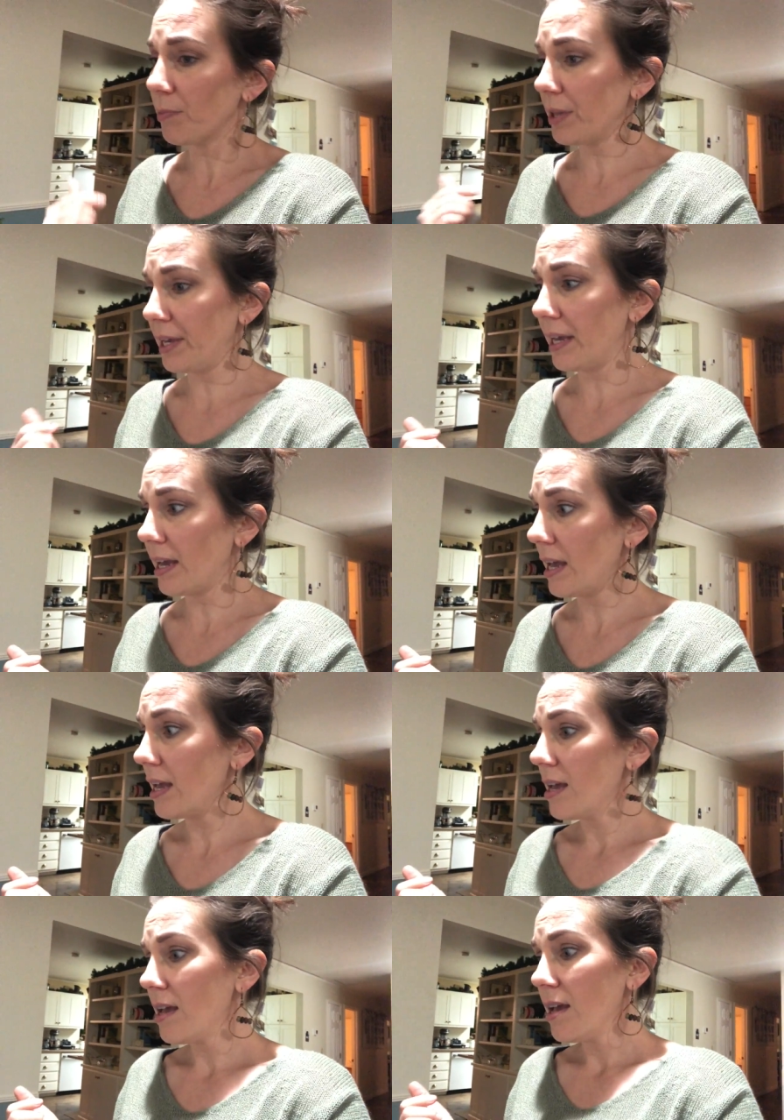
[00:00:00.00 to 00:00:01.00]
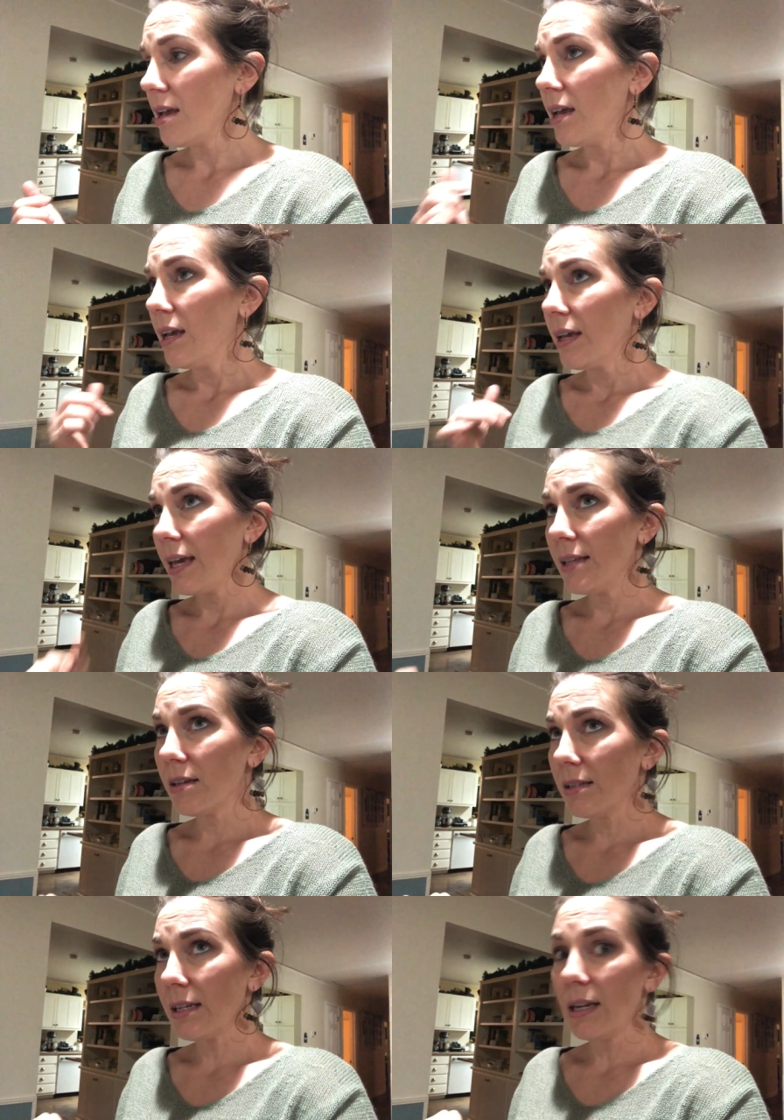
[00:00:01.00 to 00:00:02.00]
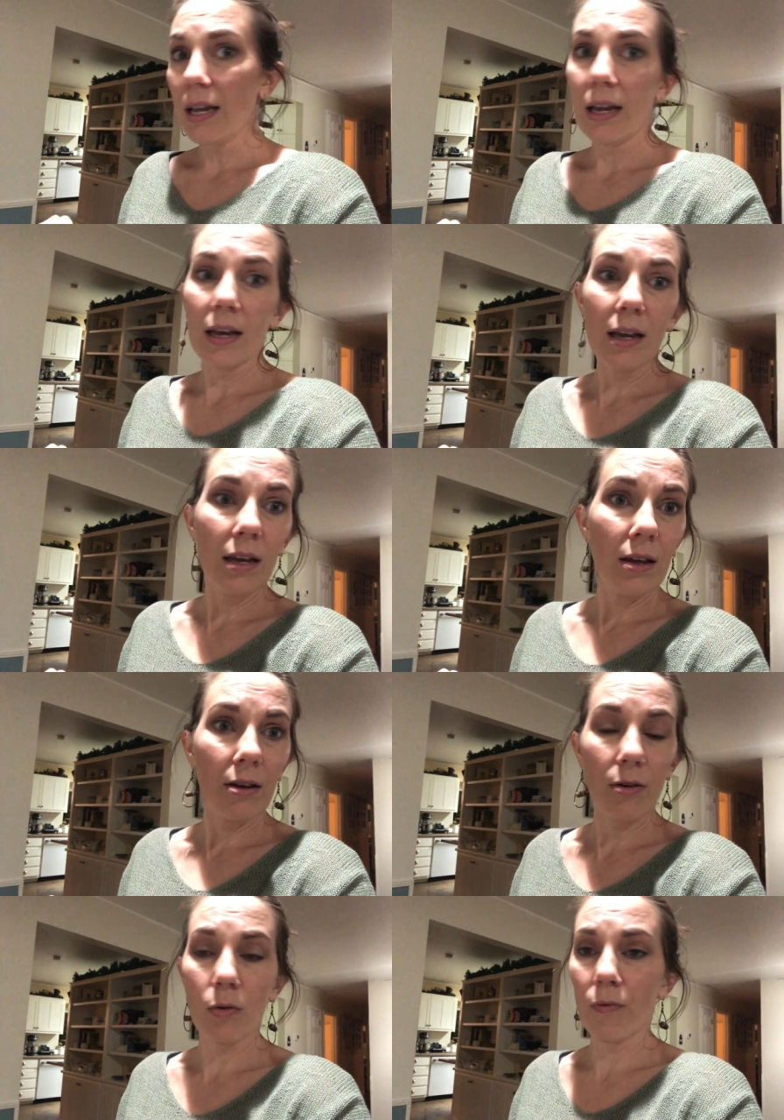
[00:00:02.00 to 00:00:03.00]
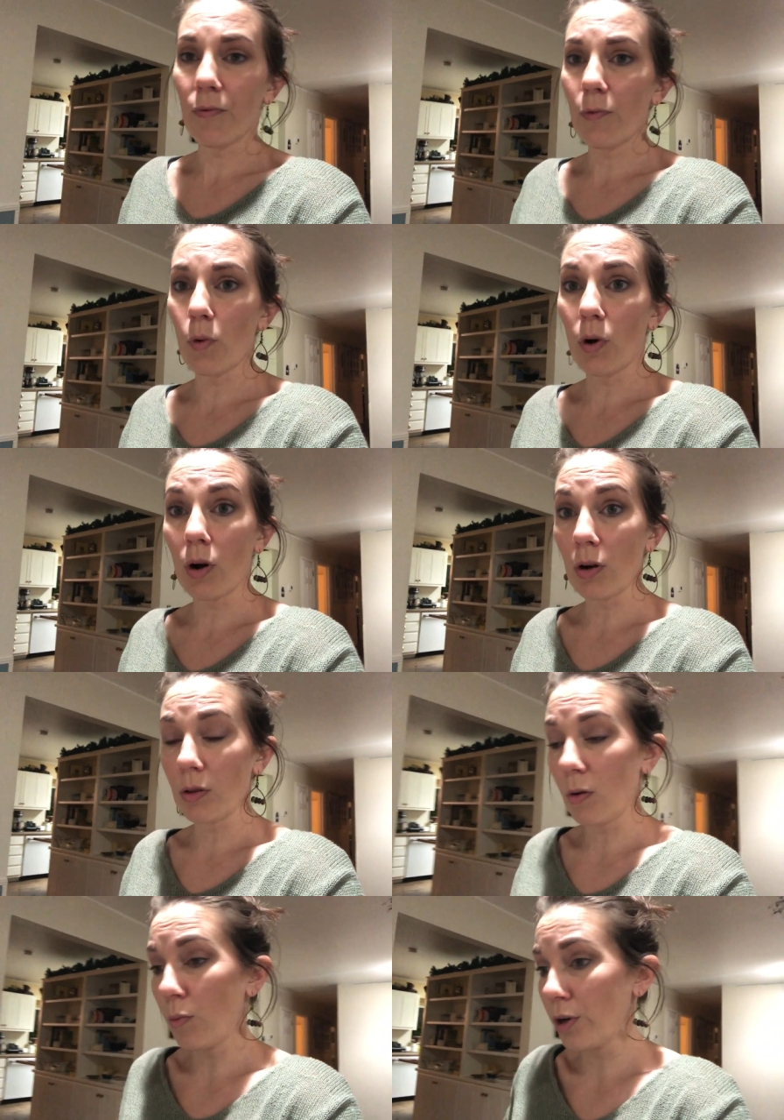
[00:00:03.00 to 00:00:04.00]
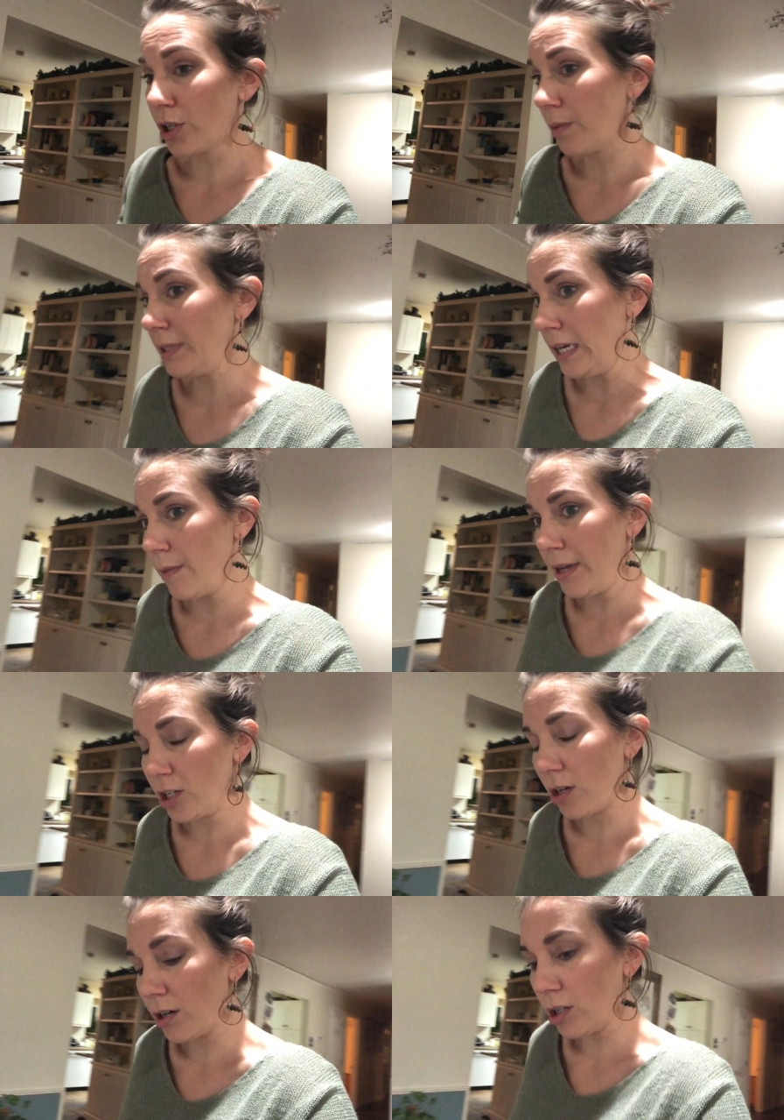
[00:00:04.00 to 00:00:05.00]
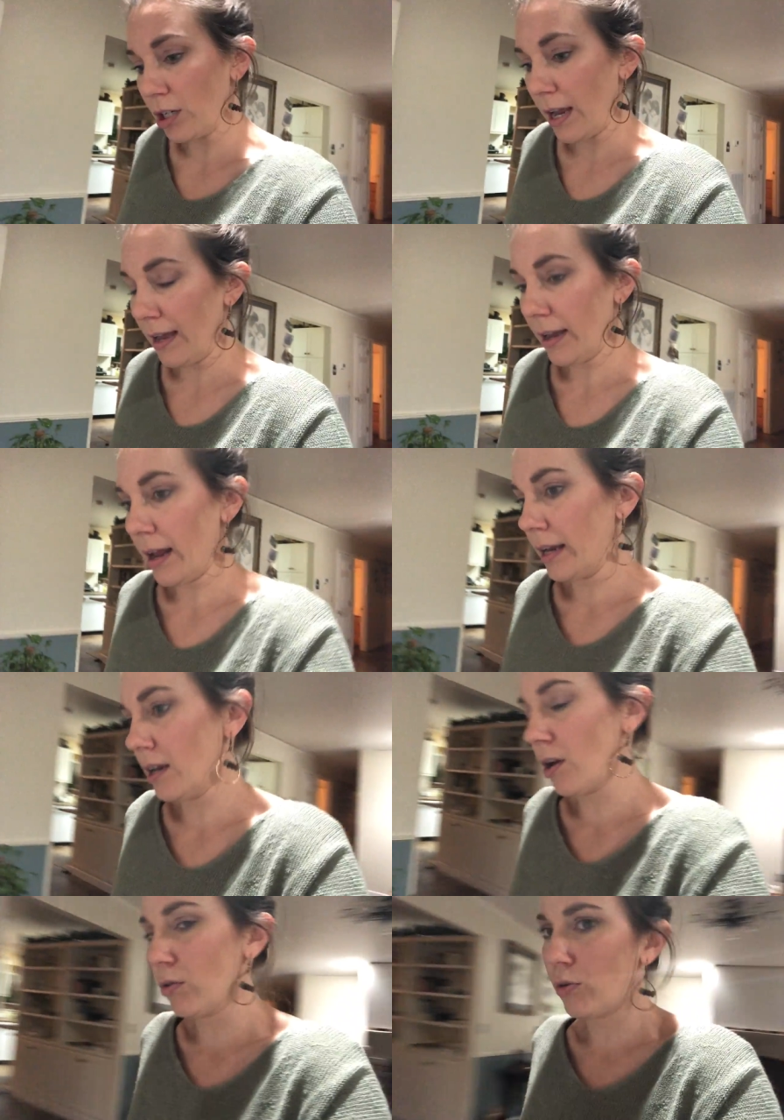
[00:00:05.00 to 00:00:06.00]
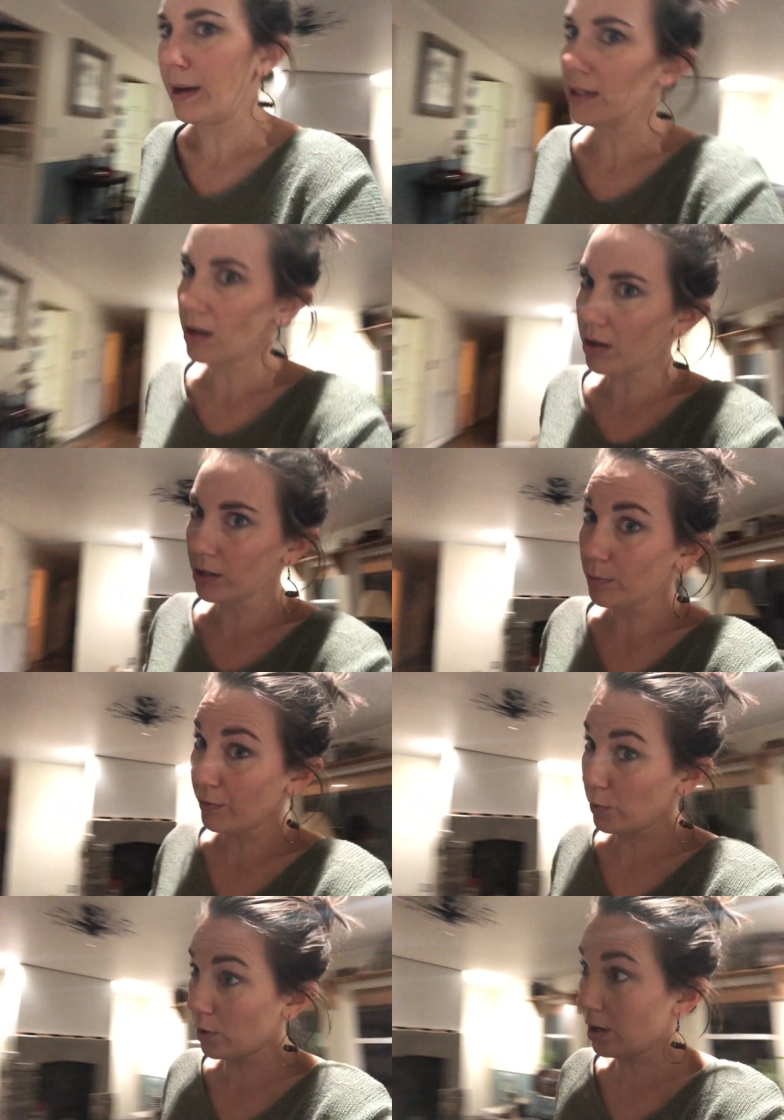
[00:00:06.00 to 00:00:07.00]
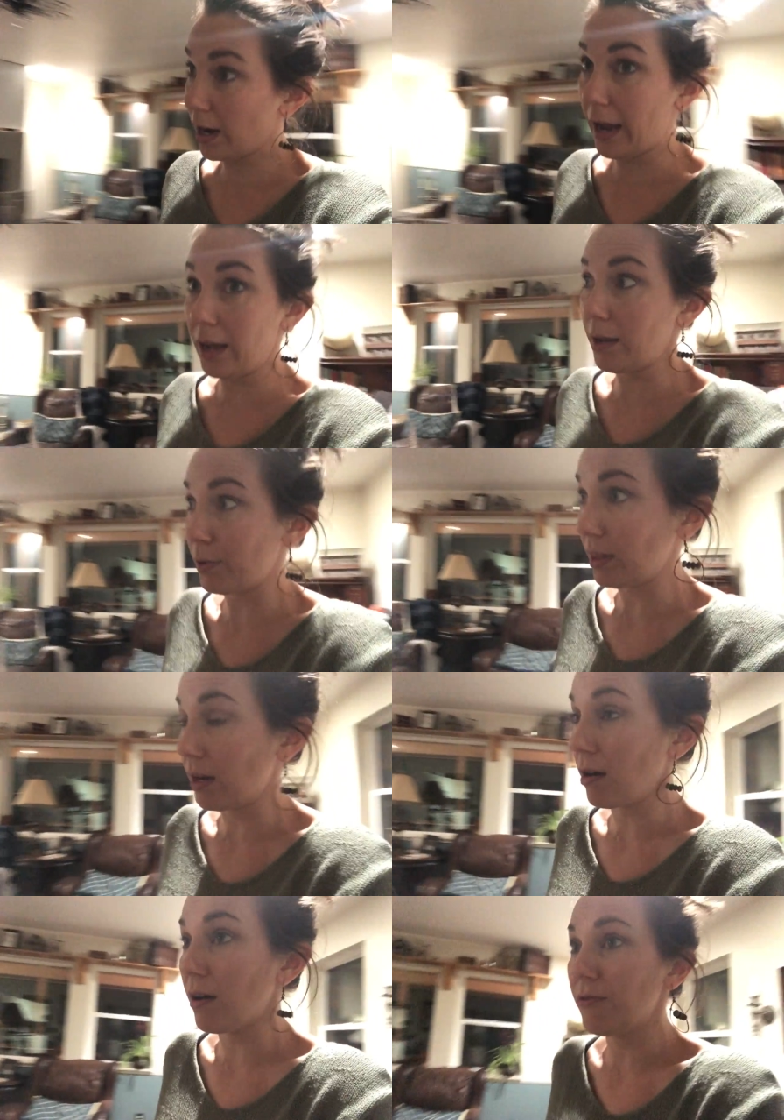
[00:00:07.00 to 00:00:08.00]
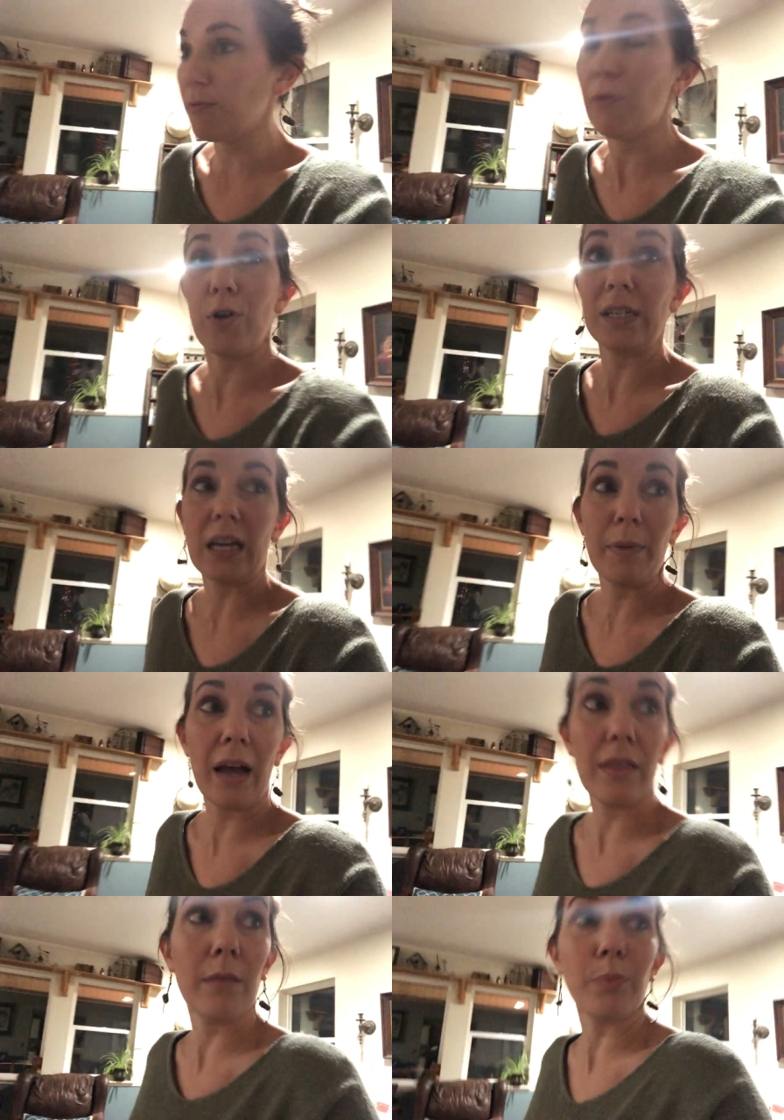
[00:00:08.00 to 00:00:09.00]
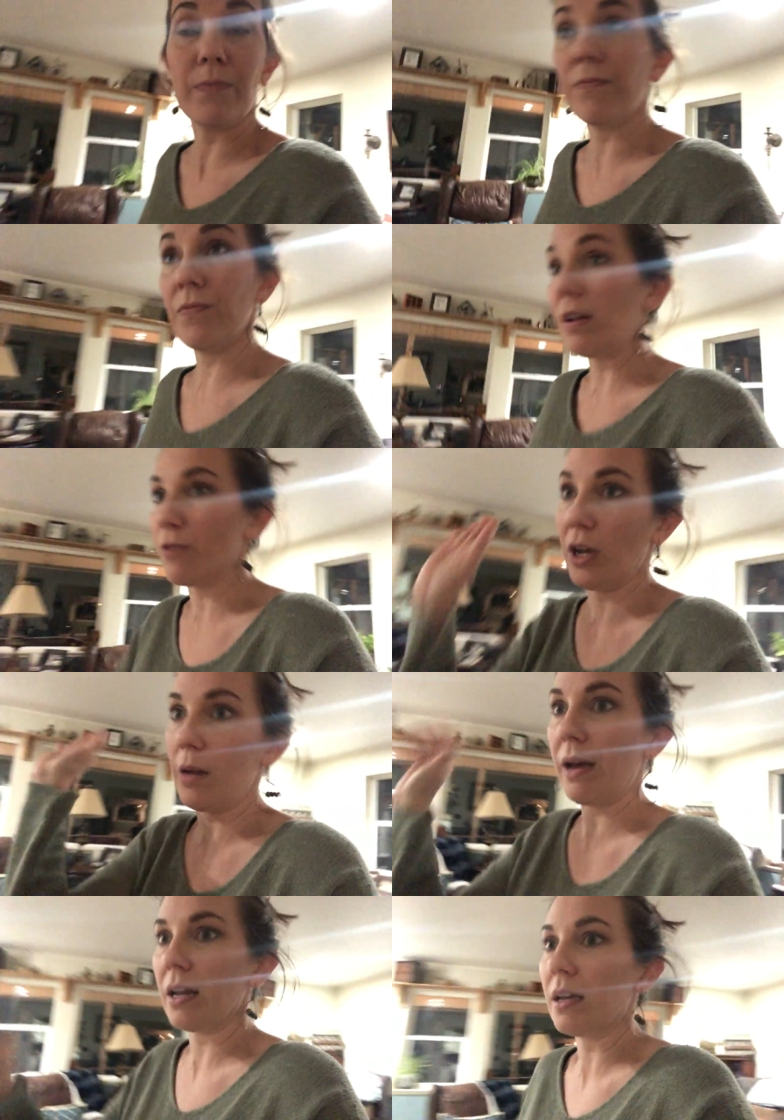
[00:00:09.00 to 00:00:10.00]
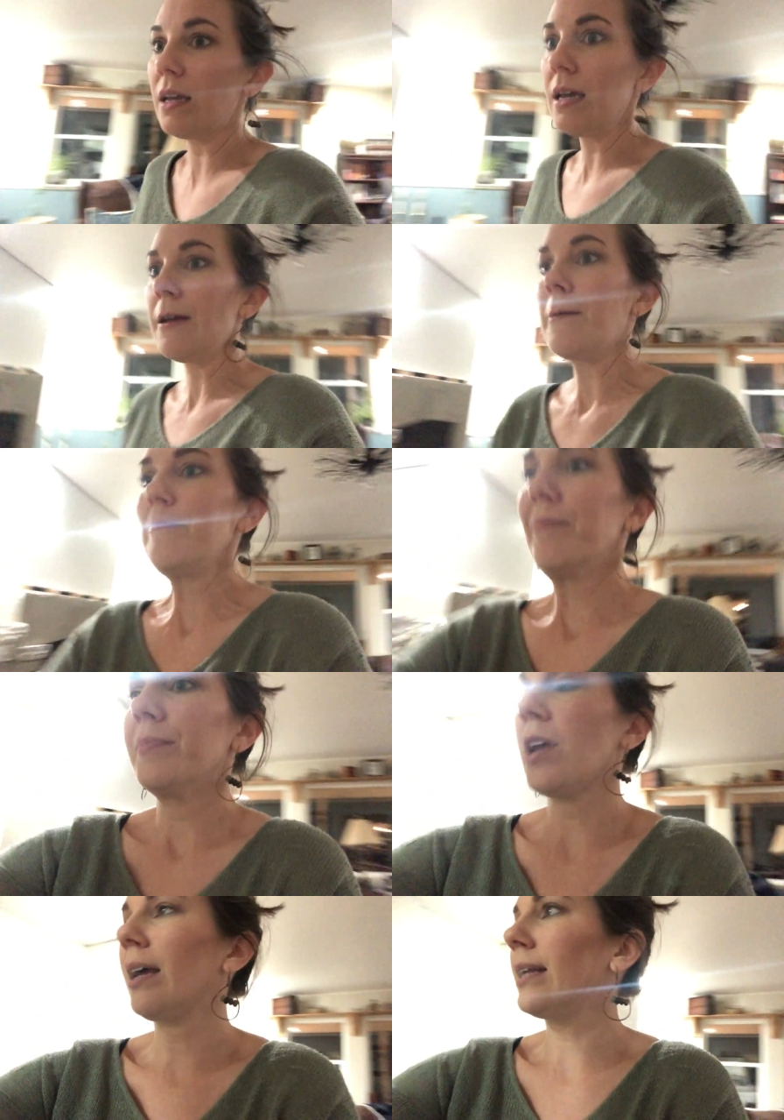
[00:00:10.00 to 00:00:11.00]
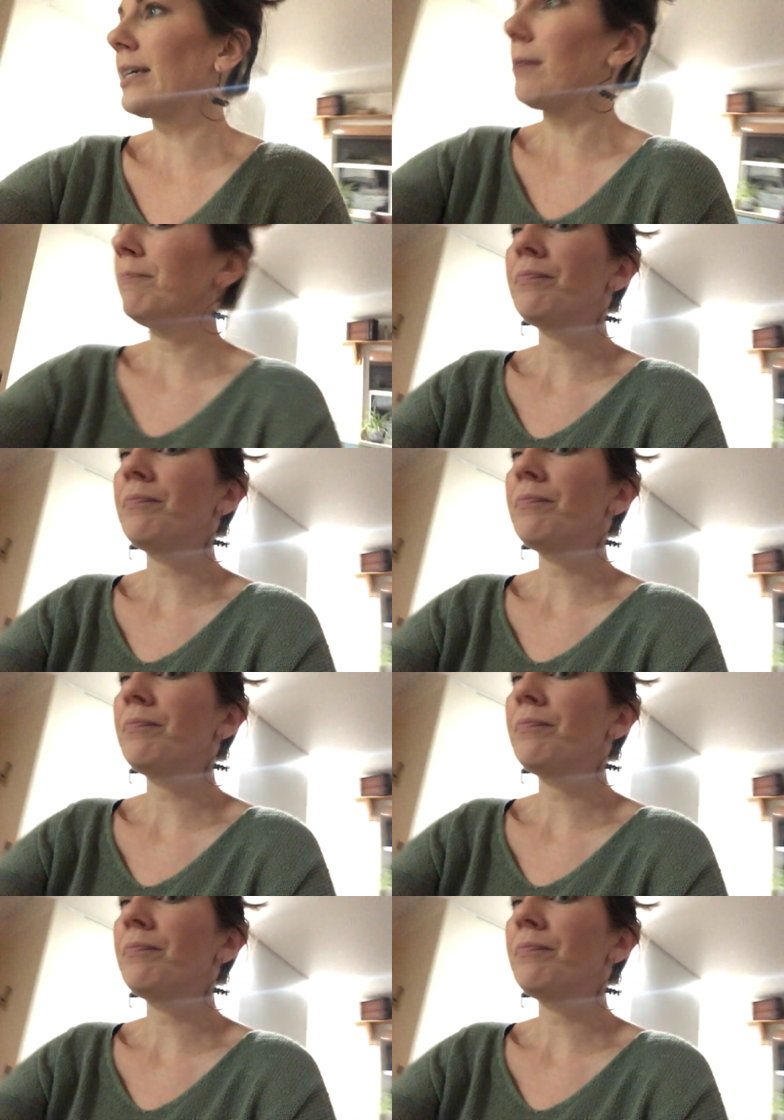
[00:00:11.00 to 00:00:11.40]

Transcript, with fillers: playing keys on Sunday for the worship team at church, and I need to go through my songs before I put that off, before I take a bath and then forget about it, not get it done.